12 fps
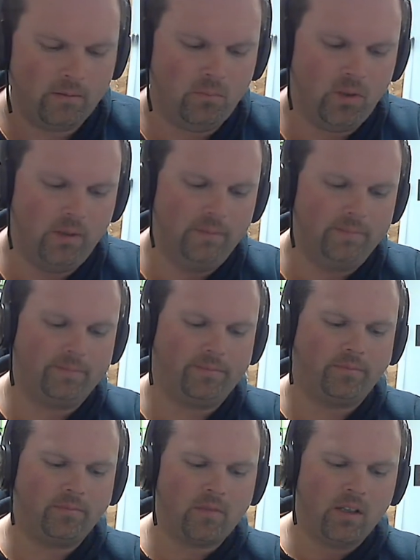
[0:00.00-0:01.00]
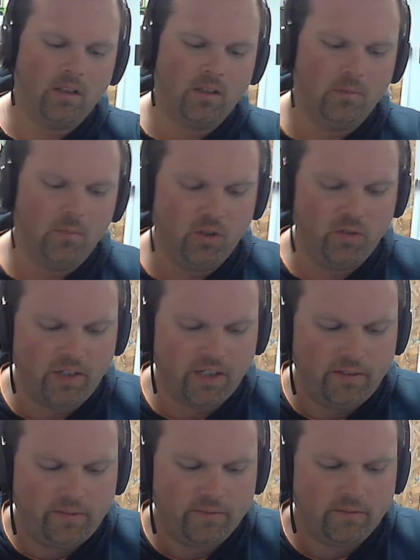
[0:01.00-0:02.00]
But moving
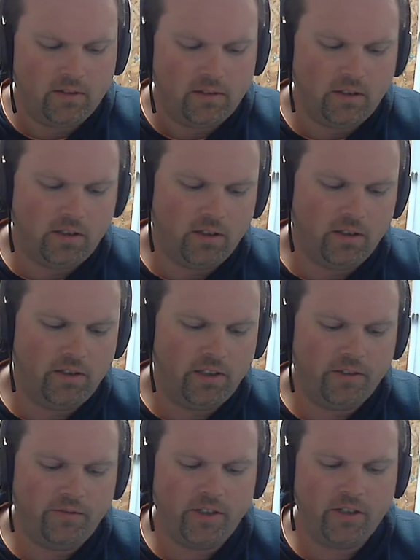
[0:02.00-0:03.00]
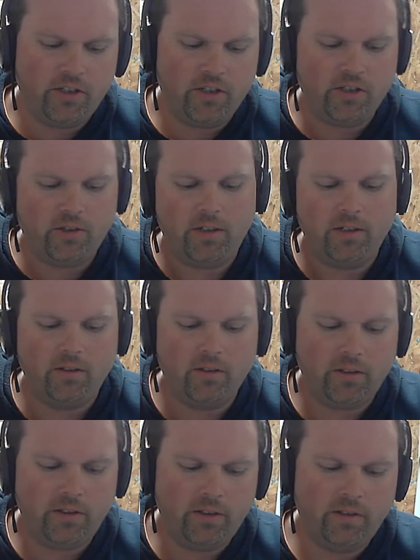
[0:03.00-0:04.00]
on, TFA gingerbread
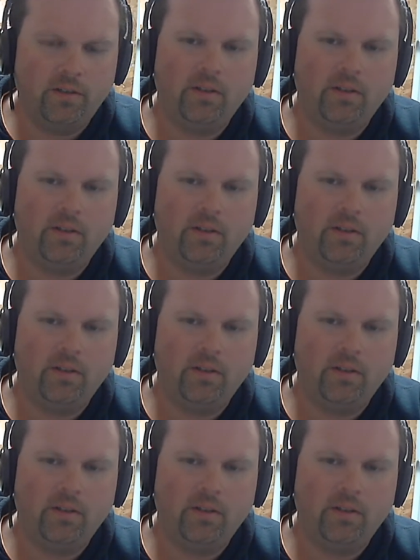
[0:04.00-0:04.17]
cookie.